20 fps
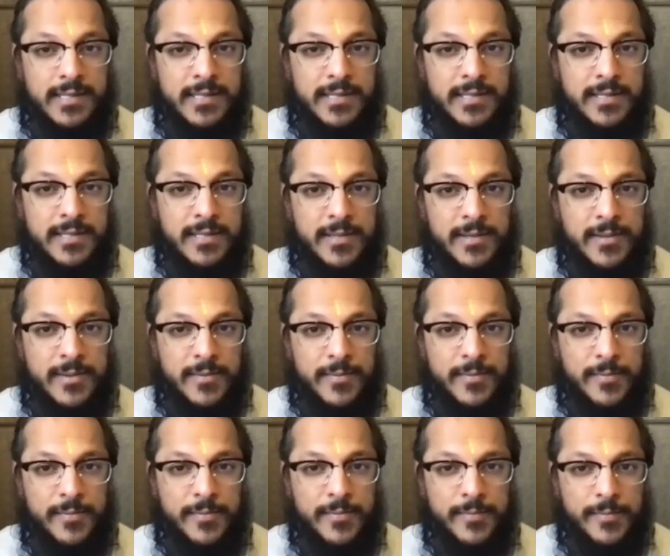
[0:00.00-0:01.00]

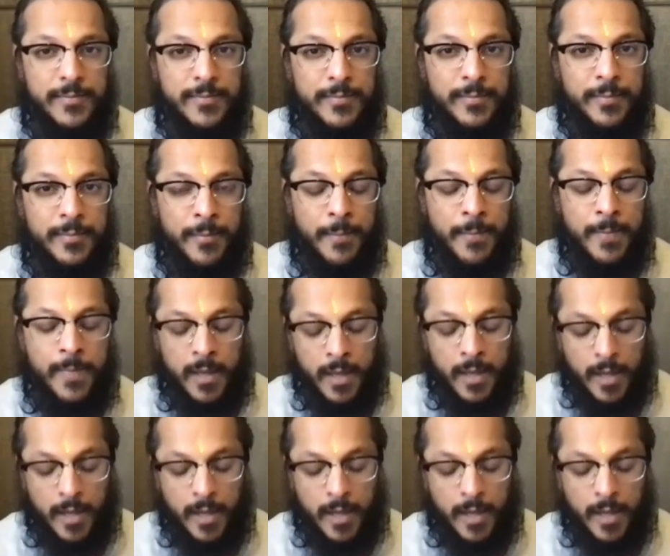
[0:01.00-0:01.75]
Nothing is said.